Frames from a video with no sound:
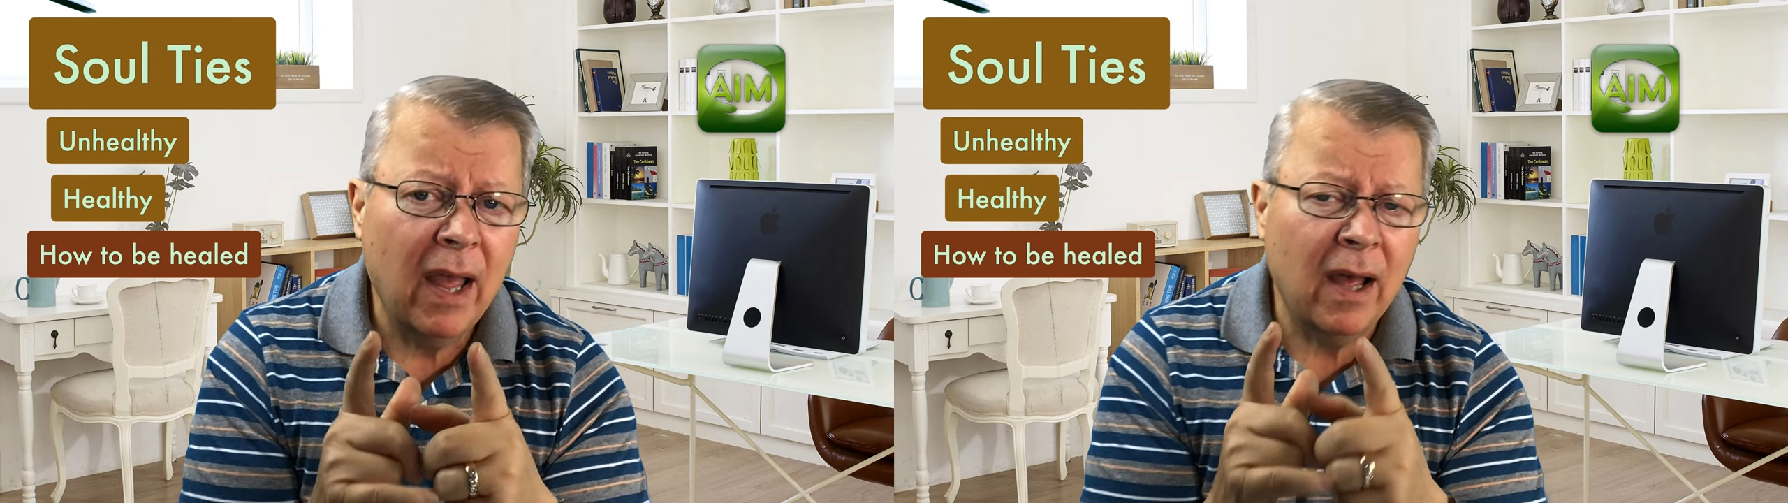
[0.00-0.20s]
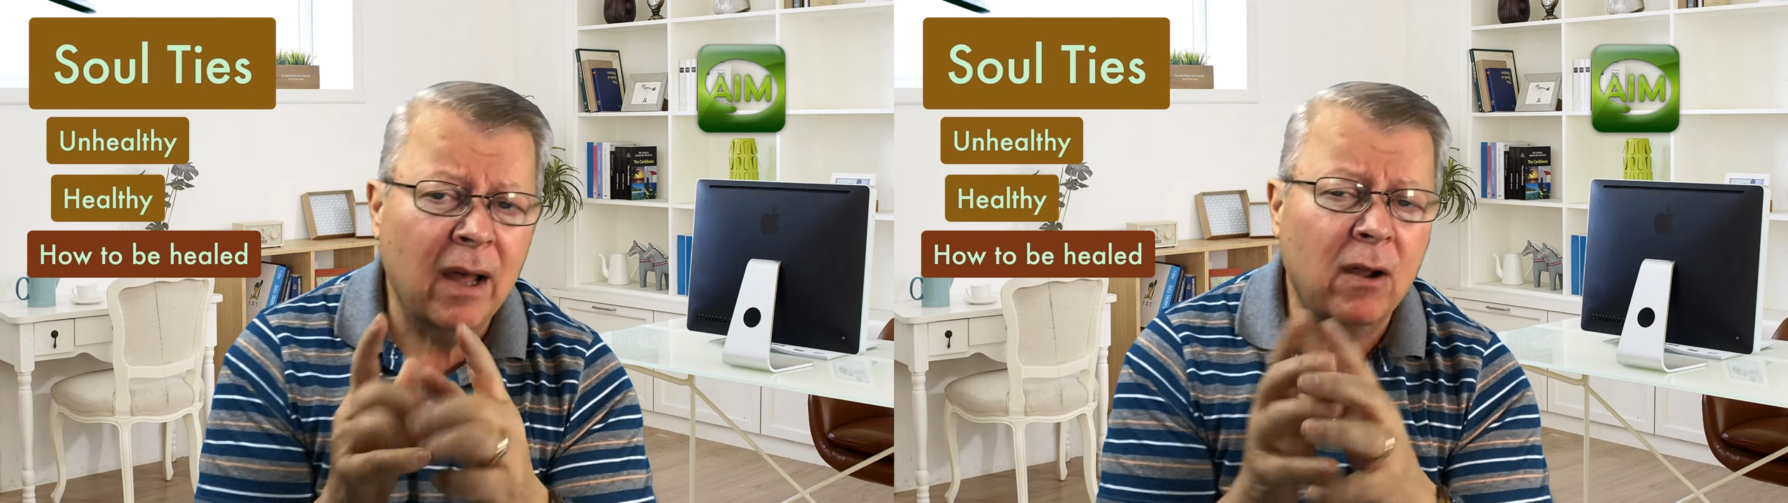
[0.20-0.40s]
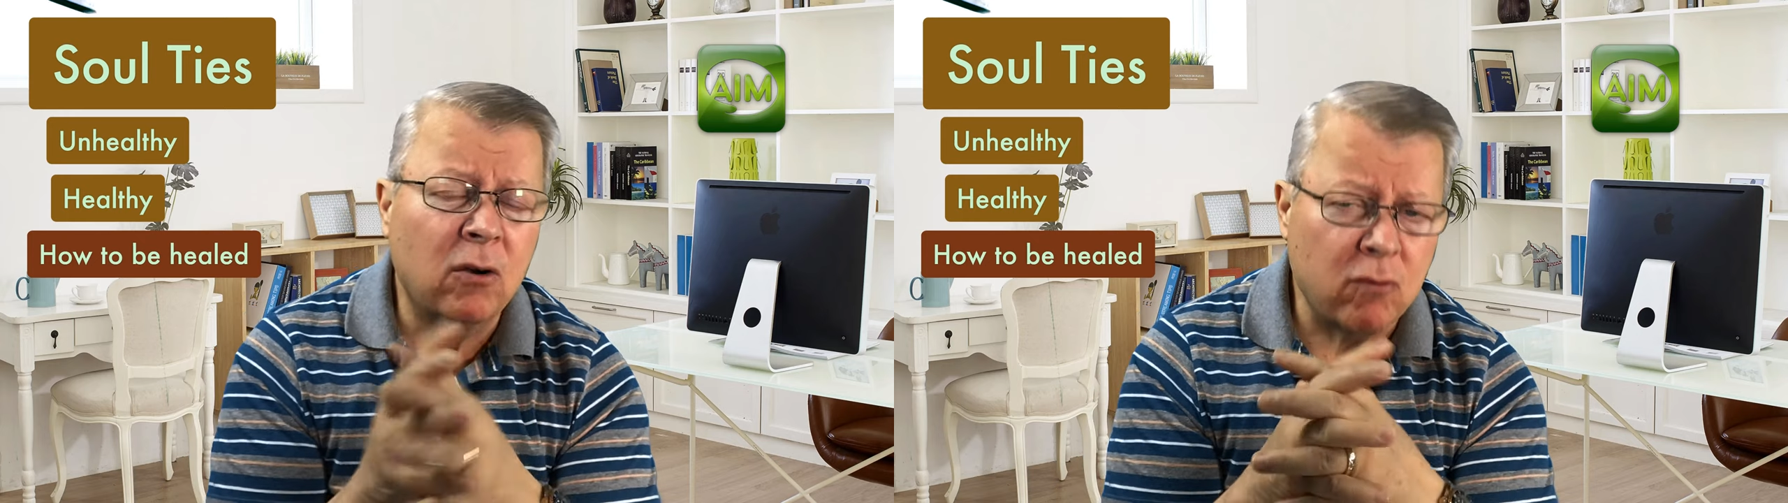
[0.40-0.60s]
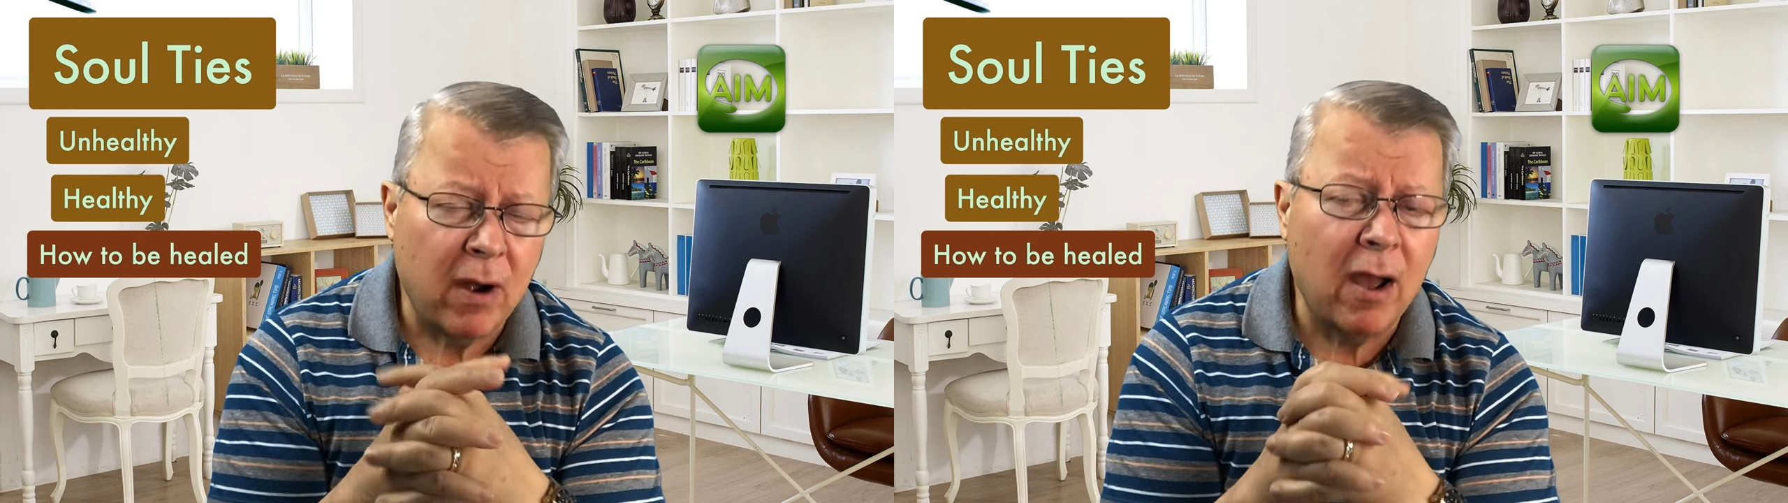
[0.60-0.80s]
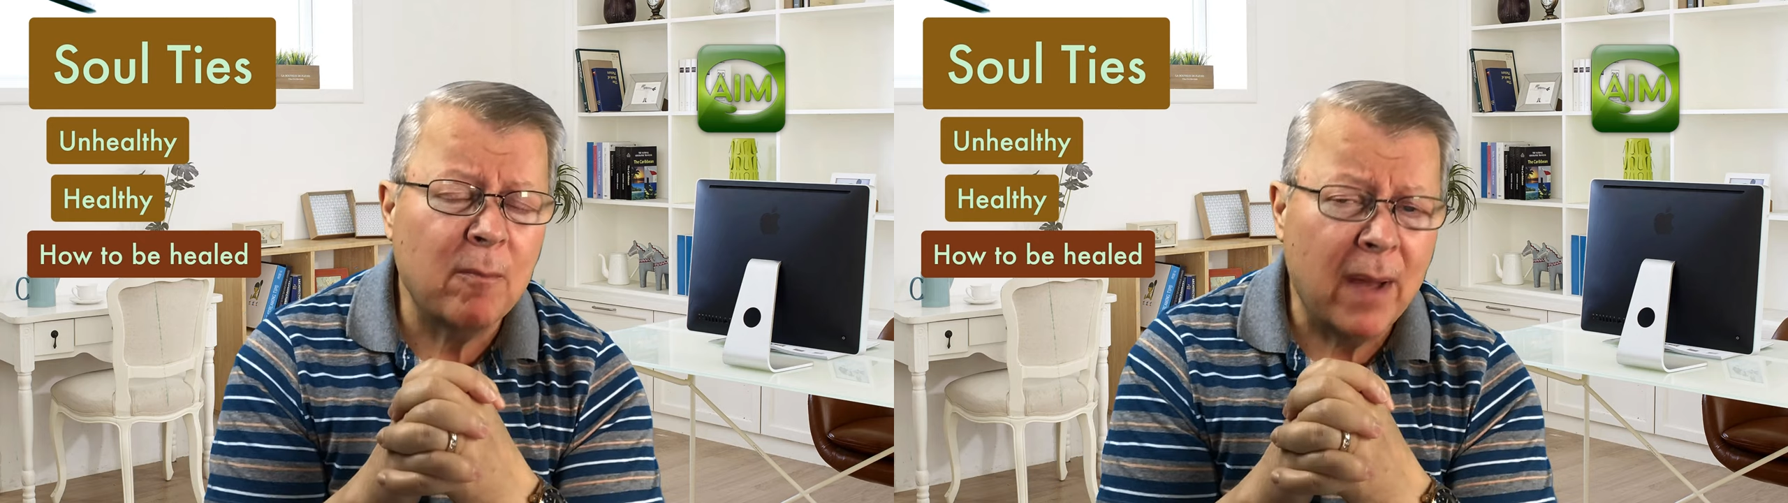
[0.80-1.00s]

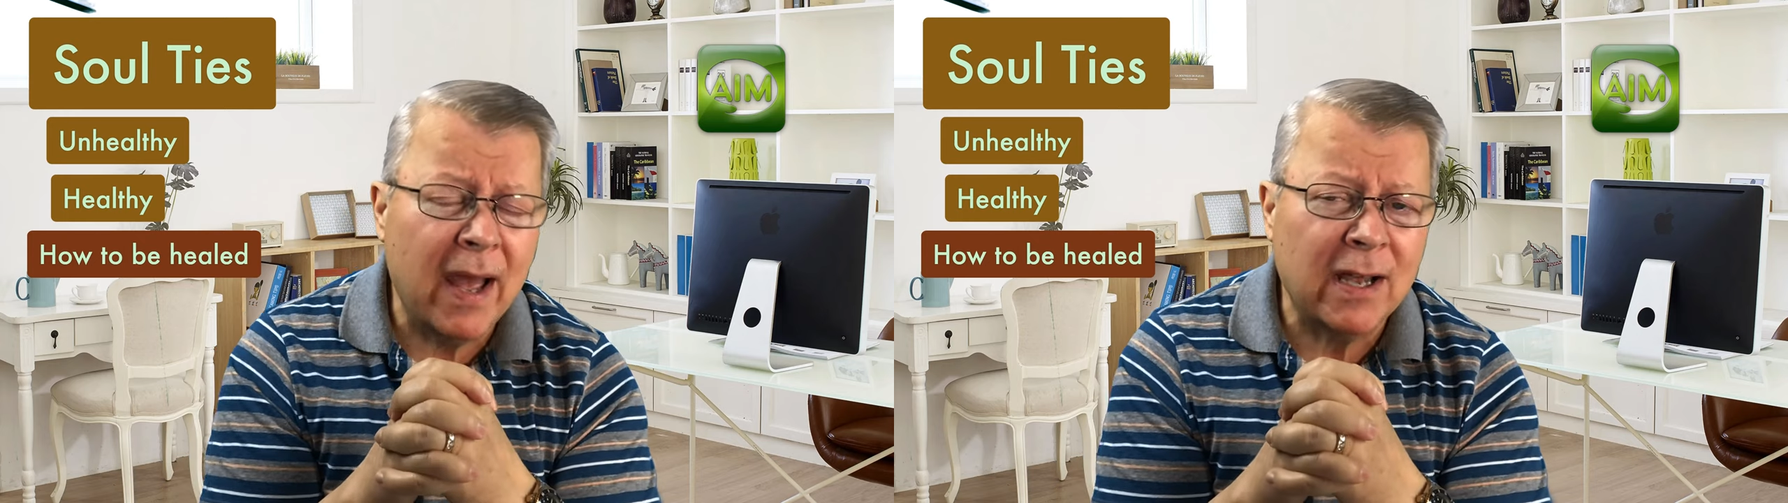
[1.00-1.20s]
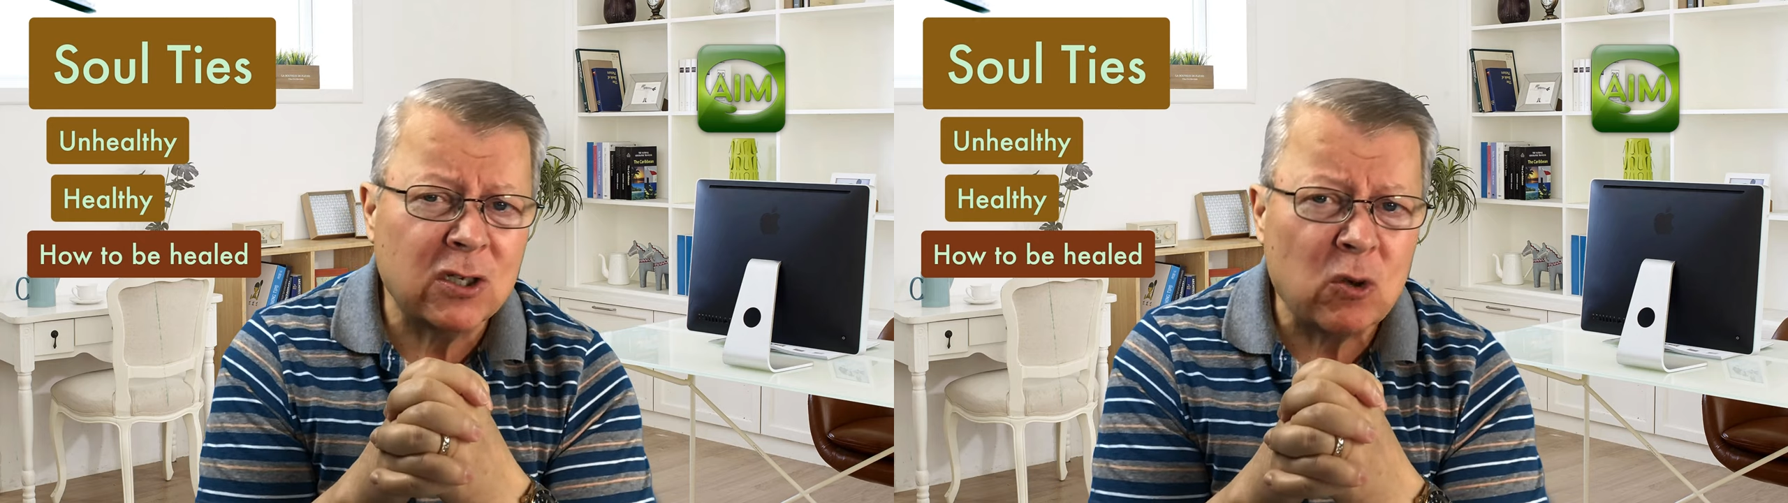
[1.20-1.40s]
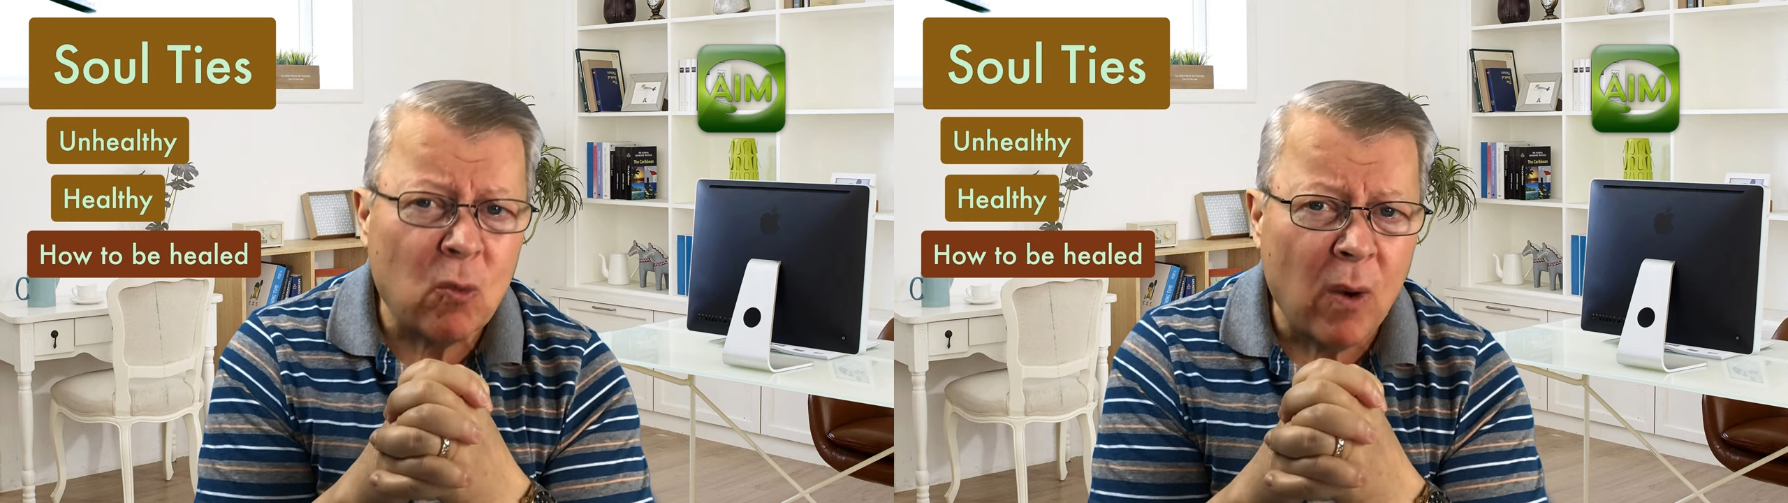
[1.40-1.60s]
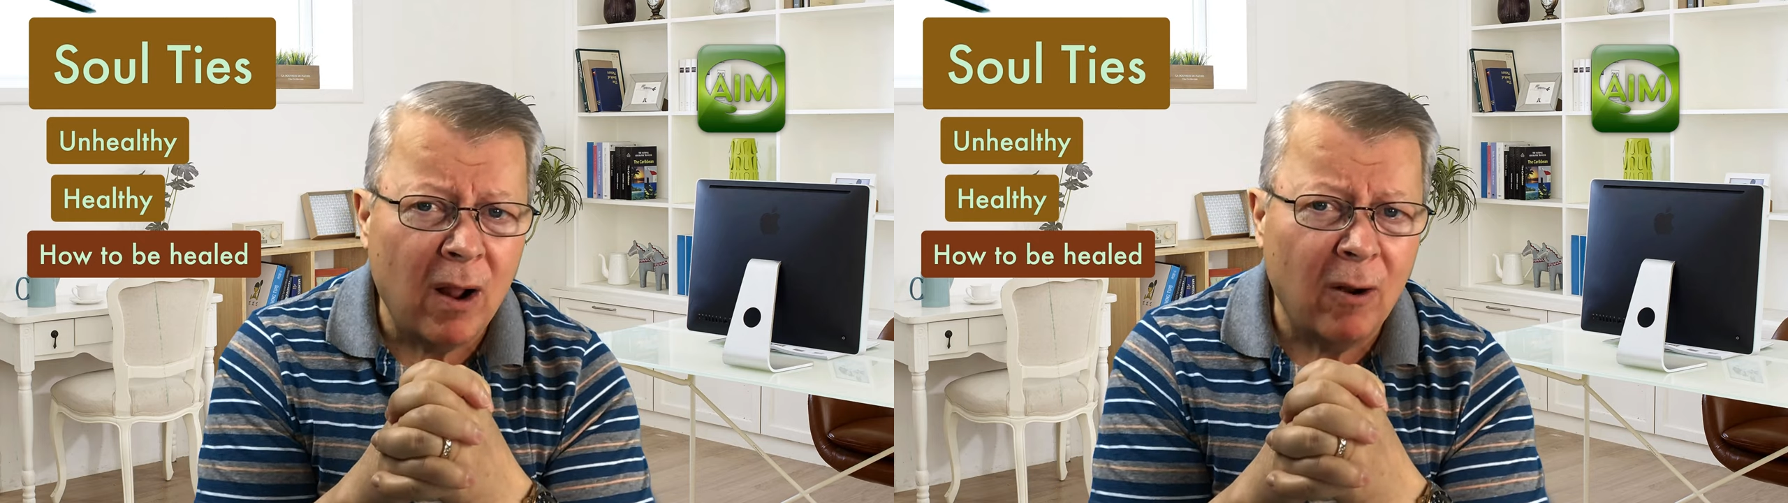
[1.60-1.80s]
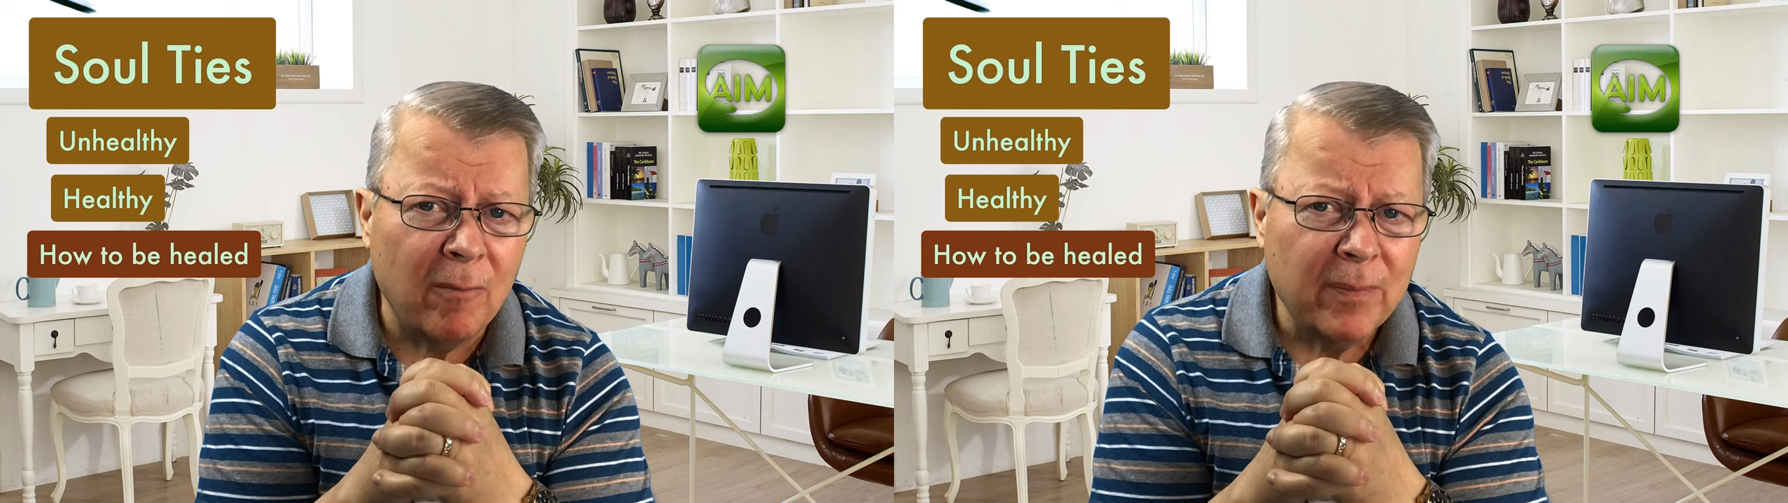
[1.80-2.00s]
realm as
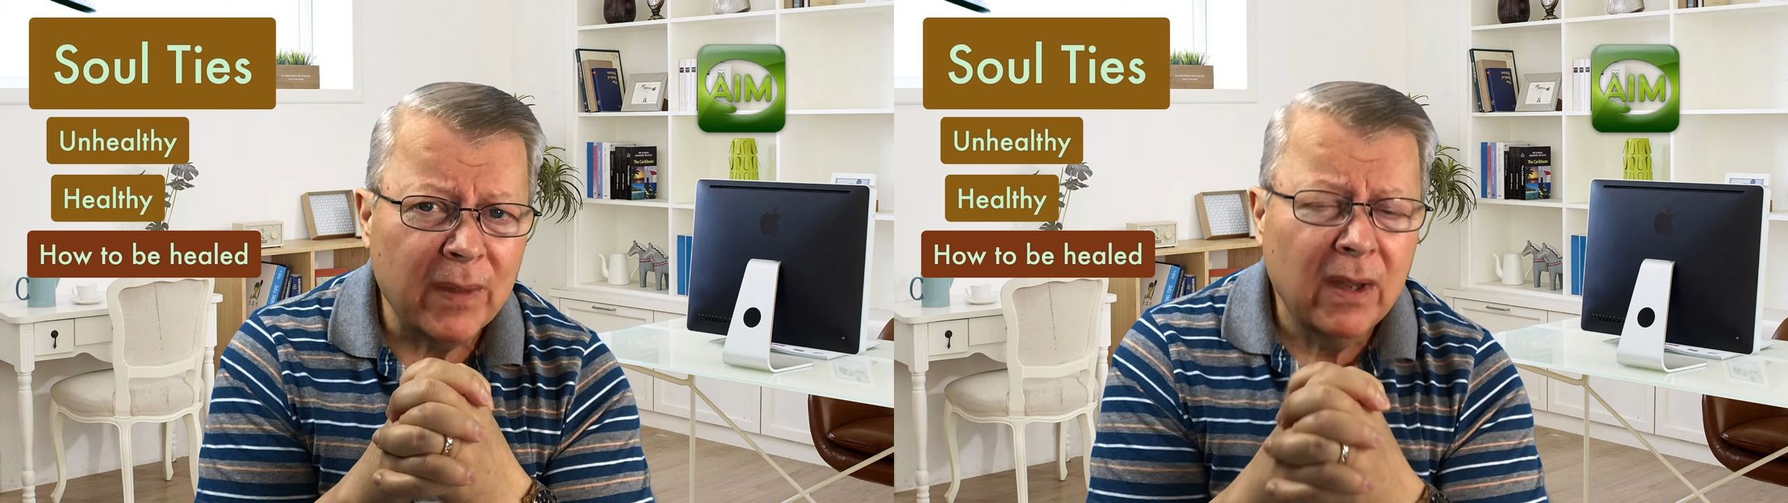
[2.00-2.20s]
well.